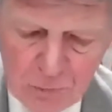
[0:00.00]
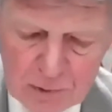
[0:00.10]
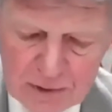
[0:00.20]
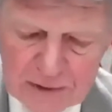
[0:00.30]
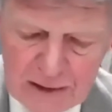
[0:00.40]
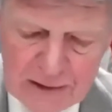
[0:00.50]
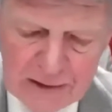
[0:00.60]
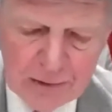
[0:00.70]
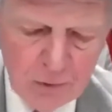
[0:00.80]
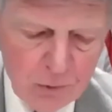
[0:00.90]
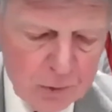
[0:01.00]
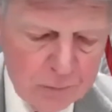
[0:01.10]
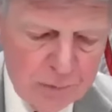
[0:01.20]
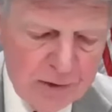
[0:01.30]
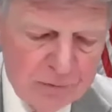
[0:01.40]
With staying at
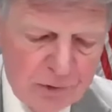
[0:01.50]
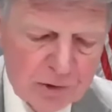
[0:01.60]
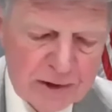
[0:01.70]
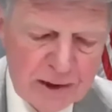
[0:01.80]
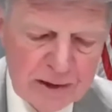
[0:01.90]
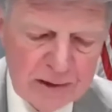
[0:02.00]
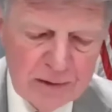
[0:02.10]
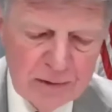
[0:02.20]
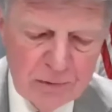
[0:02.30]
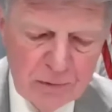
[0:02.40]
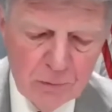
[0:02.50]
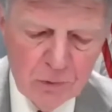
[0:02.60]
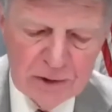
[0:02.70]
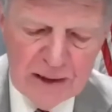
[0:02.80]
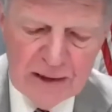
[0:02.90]
home, if you're sick,
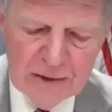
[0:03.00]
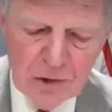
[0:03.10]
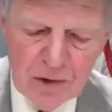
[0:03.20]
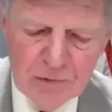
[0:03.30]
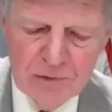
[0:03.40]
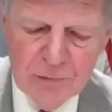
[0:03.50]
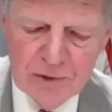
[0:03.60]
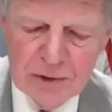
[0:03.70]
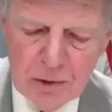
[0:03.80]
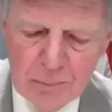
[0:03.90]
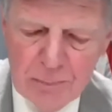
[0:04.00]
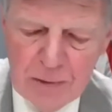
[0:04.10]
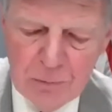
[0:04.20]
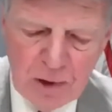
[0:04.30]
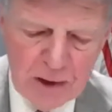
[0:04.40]
wash hands often with soap
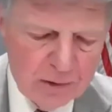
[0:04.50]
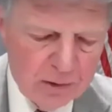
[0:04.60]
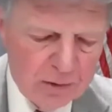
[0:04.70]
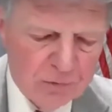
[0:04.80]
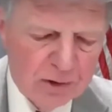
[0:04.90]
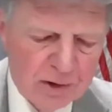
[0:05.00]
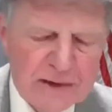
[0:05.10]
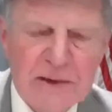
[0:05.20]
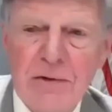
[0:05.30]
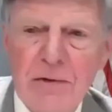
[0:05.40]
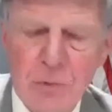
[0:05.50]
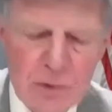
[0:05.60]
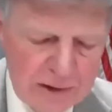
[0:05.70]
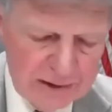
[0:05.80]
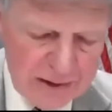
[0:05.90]
and water for at least
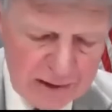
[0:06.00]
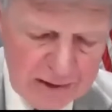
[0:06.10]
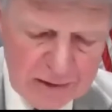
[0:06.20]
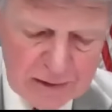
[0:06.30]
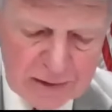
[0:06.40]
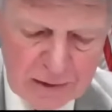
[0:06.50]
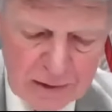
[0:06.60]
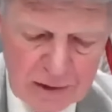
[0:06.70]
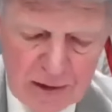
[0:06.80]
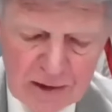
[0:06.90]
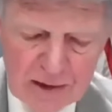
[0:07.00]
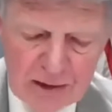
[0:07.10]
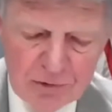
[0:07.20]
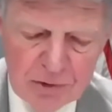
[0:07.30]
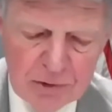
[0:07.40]
20 seconds.
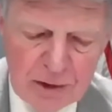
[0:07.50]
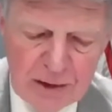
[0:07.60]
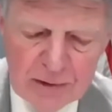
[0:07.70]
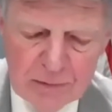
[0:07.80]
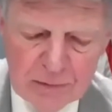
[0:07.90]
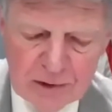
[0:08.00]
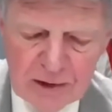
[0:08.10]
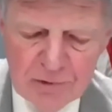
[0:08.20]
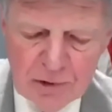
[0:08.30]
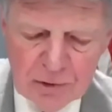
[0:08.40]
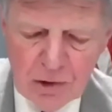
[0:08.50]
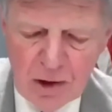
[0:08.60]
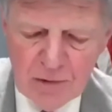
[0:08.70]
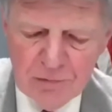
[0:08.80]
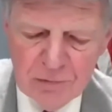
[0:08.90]
Cover your
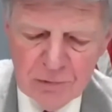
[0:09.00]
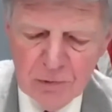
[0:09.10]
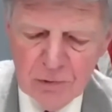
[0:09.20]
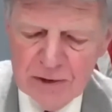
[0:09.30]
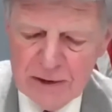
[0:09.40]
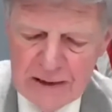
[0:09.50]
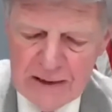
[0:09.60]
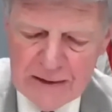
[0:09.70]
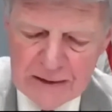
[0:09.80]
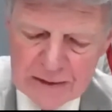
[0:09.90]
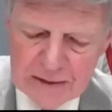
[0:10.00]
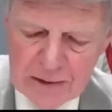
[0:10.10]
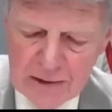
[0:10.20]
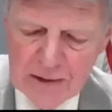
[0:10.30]
cough or sneeze.